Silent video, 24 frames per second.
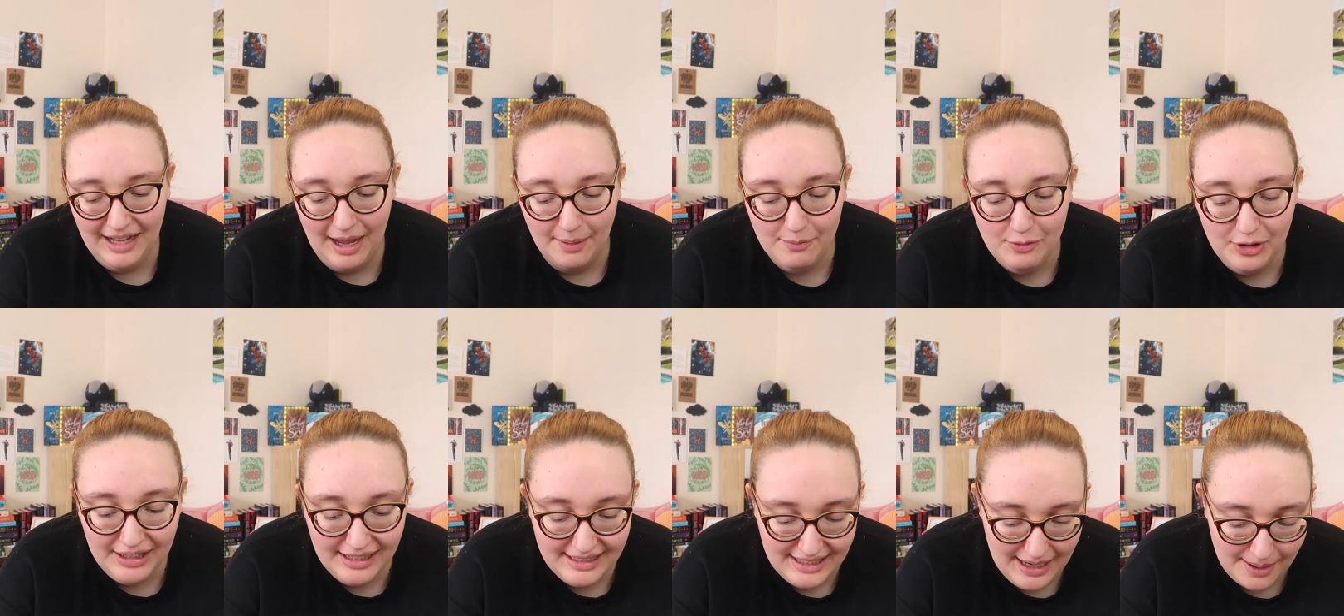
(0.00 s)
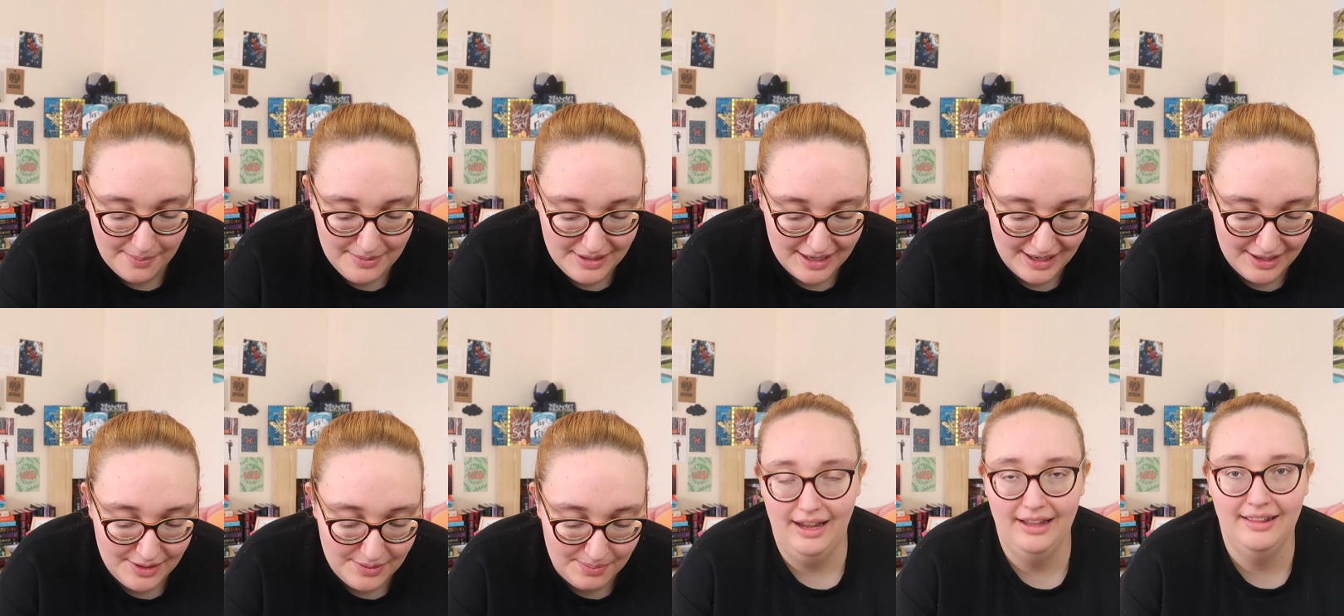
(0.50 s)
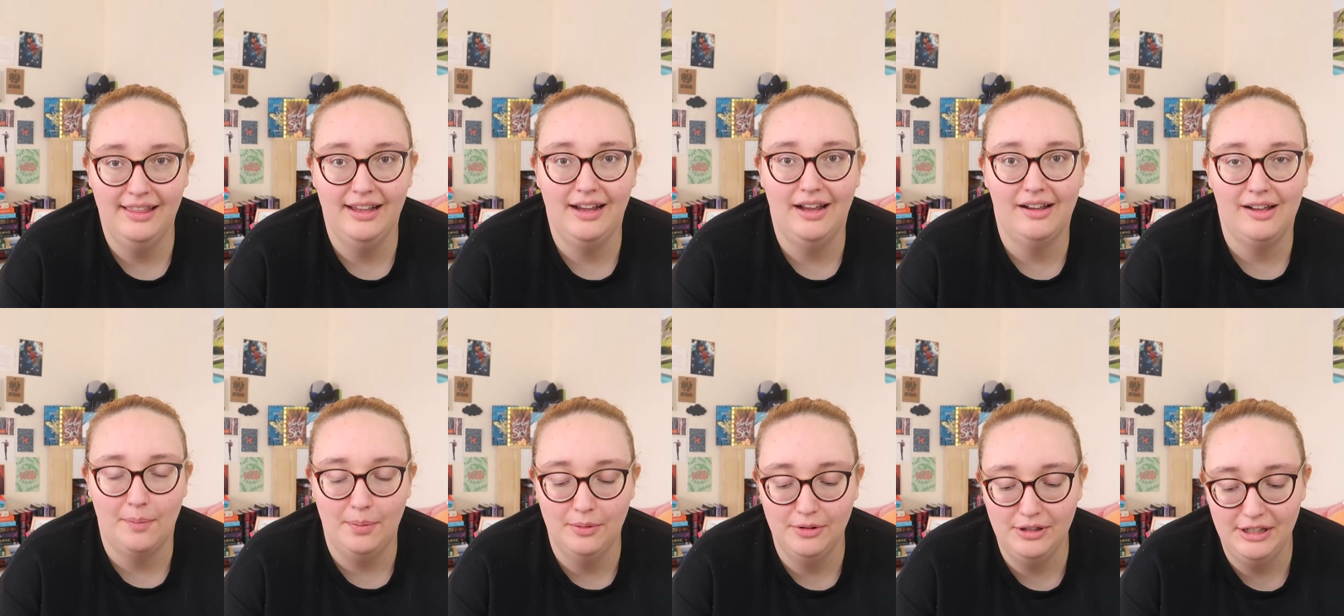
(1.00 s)
I'm really tempted in like a
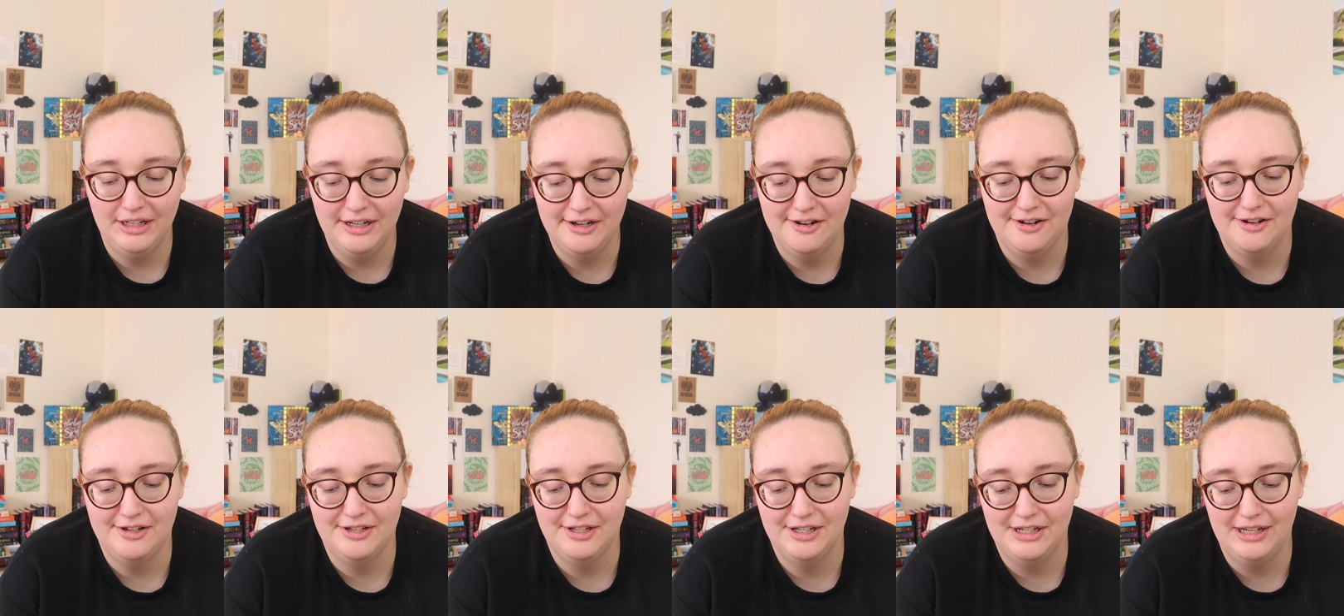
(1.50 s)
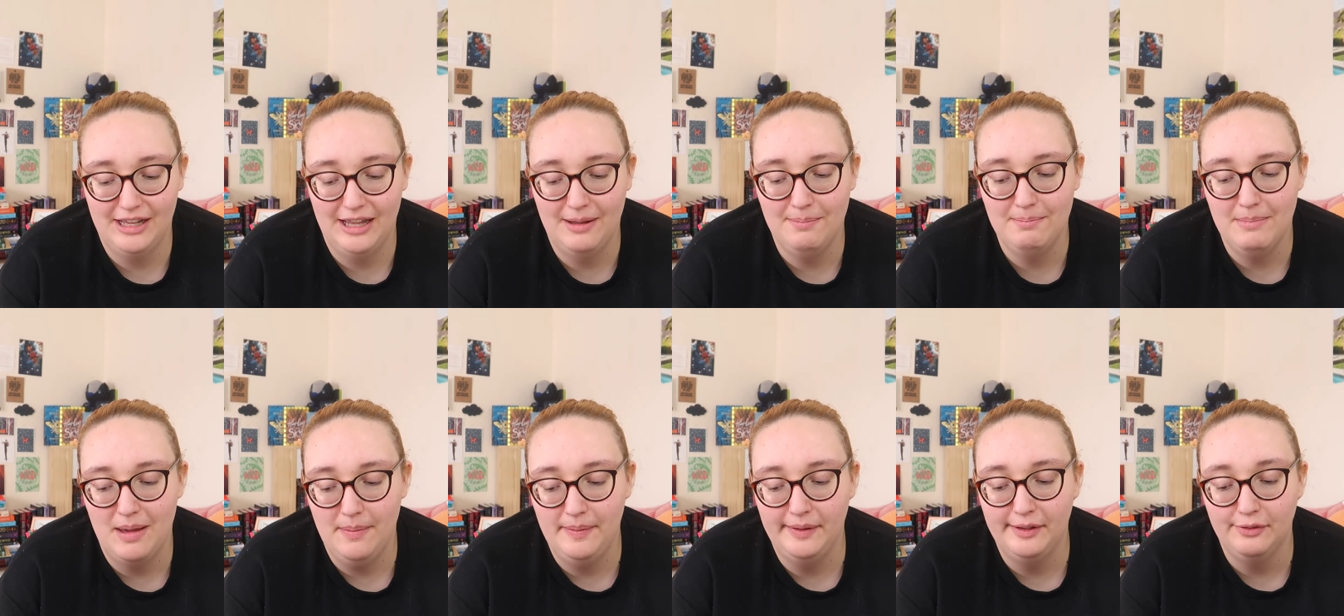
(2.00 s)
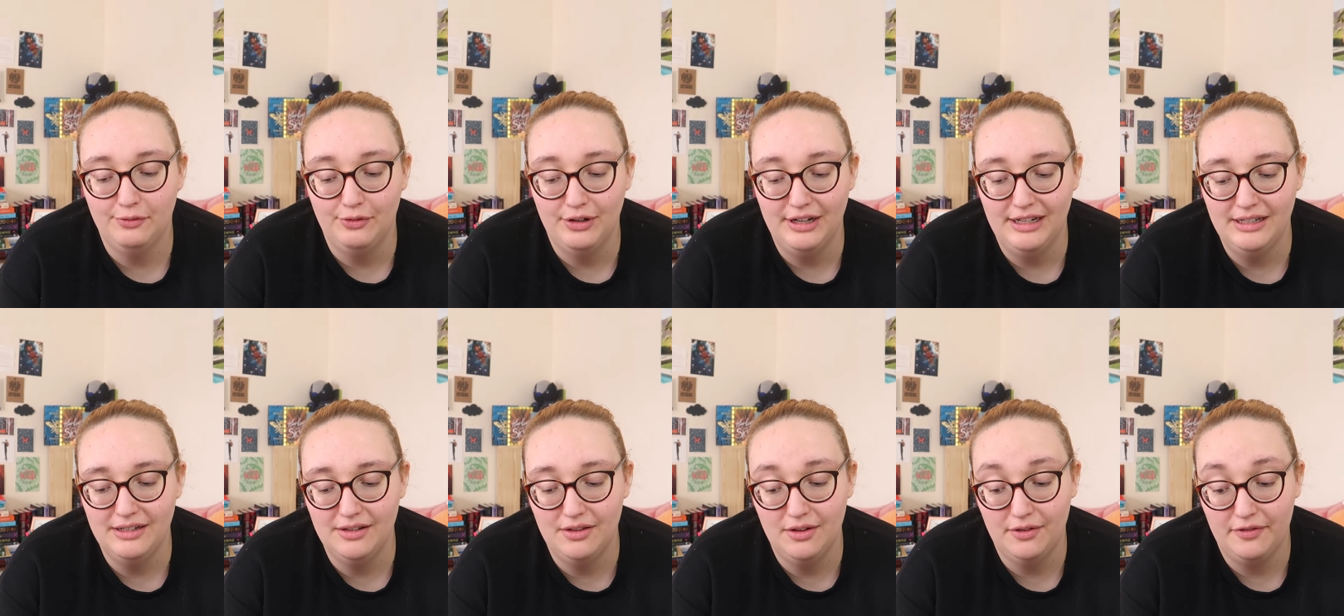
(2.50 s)
couple years to like maybe
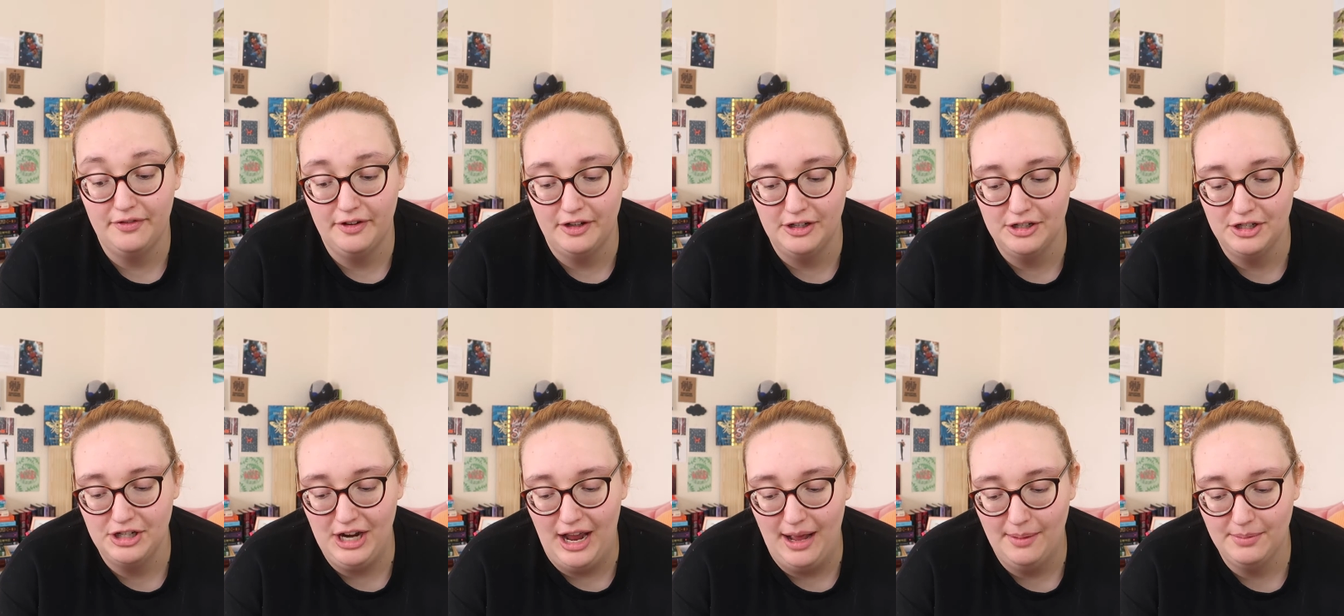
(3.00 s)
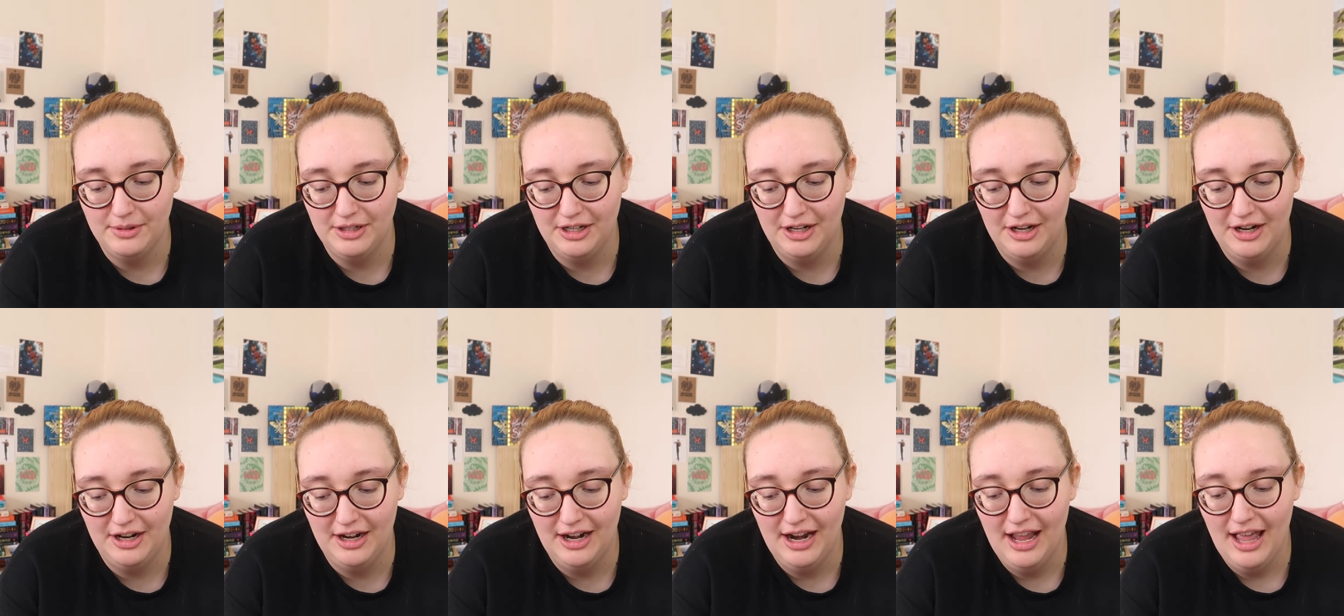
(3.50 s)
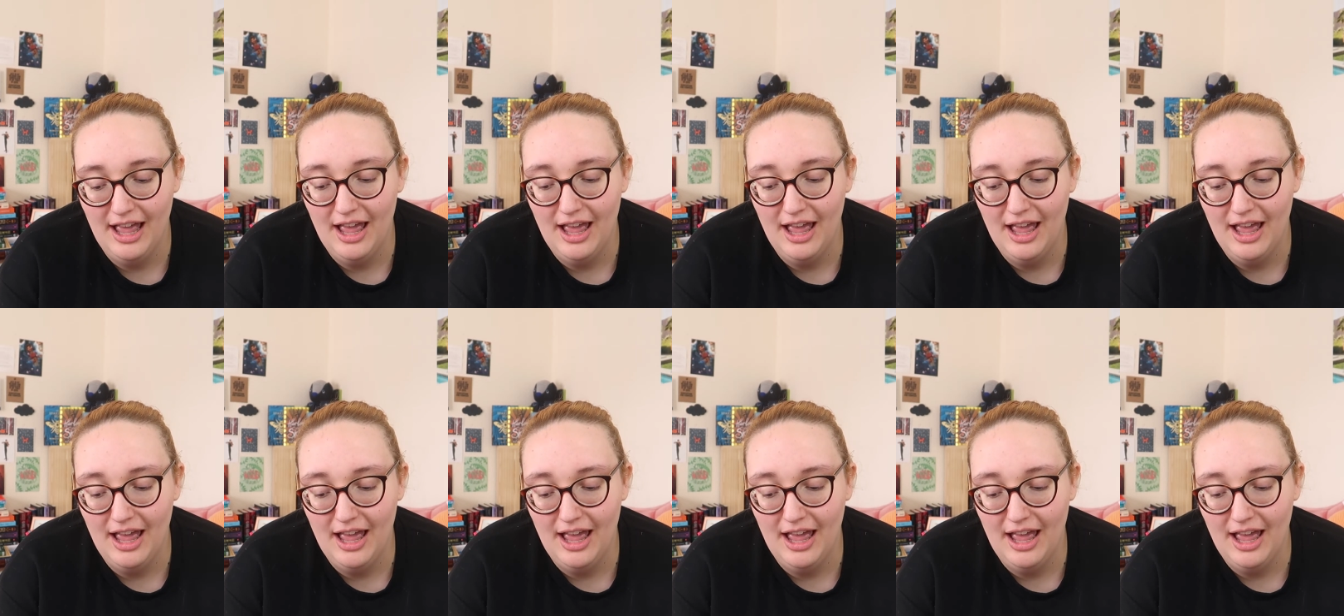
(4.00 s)
read the first chapter